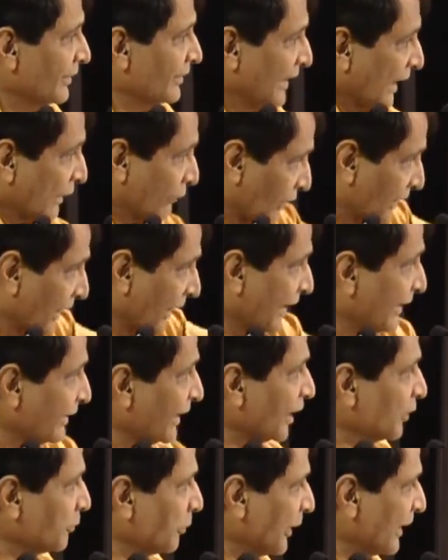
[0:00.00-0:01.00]
That was again
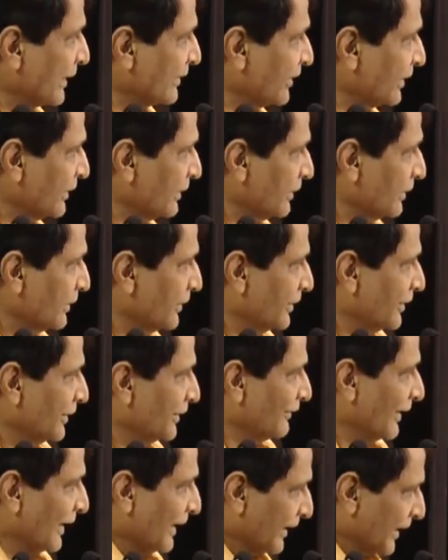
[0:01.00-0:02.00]
transportation.
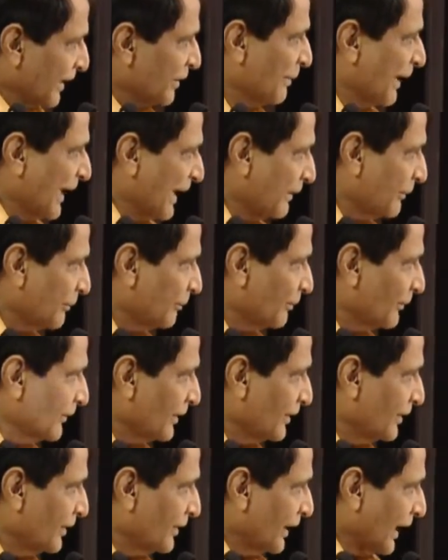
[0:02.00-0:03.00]
When it is made,
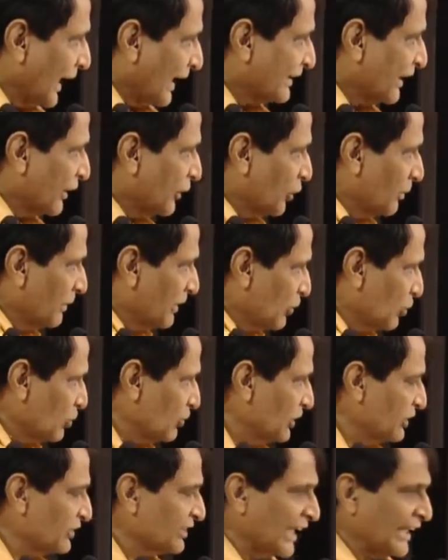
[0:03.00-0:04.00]
Either it will be used
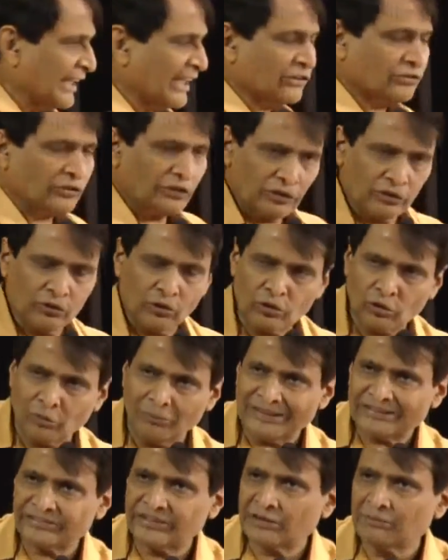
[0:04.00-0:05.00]
in China, so it will go
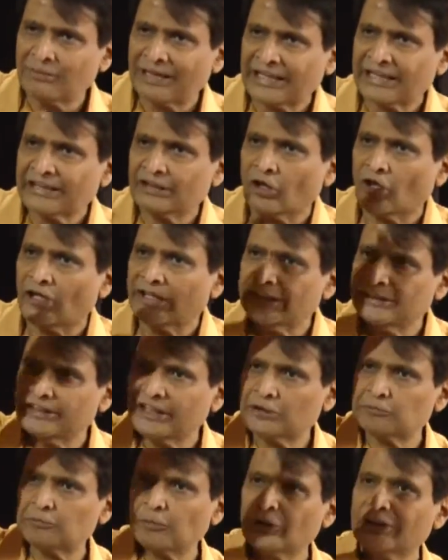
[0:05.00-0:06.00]
domestic market, or it is
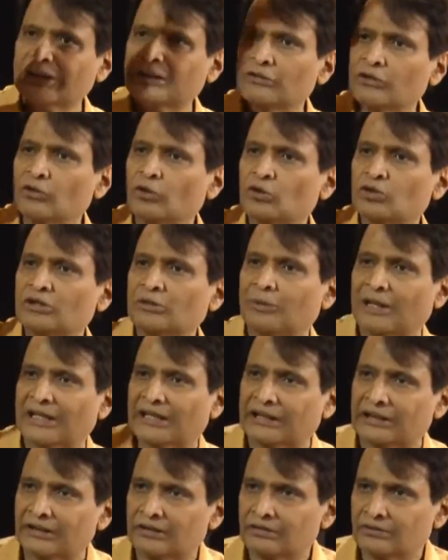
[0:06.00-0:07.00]
exported, it will go to the
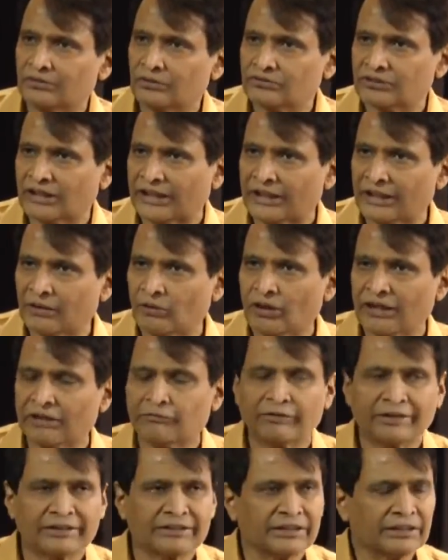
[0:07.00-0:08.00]
market. So China got
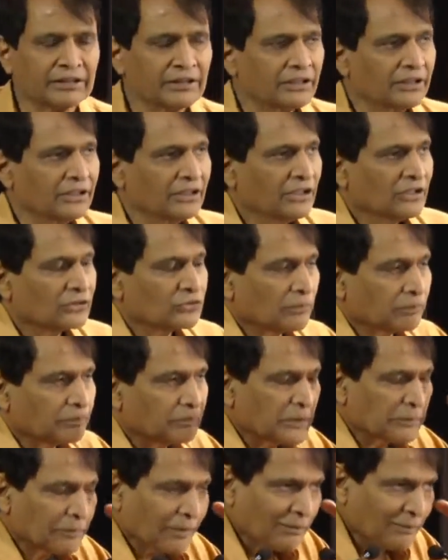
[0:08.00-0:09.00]
affected. So
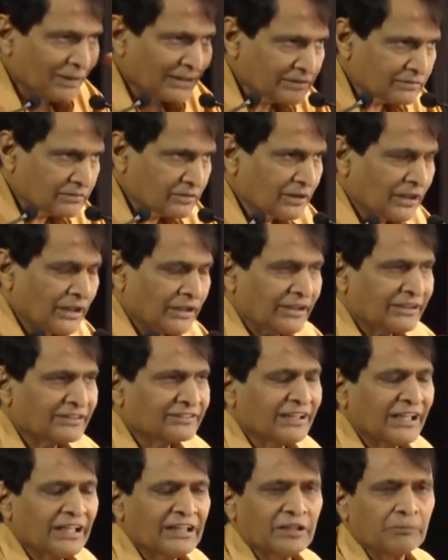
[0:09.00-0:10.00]
people must
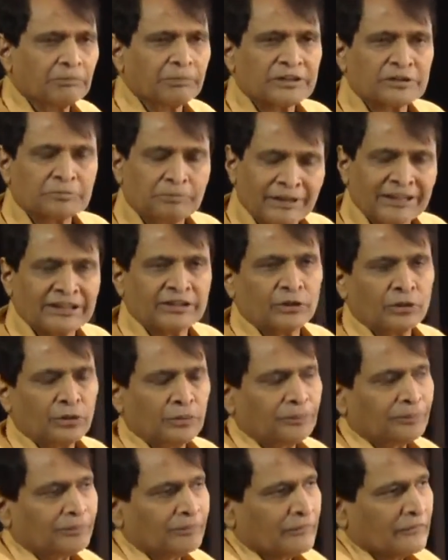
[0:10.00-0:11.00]
understand the perspective
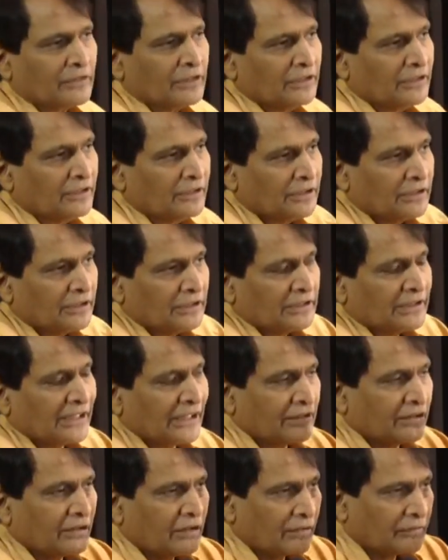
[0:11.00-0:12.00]

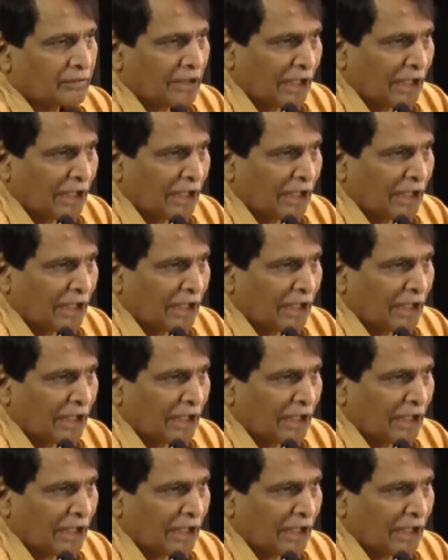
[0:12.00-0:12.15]
that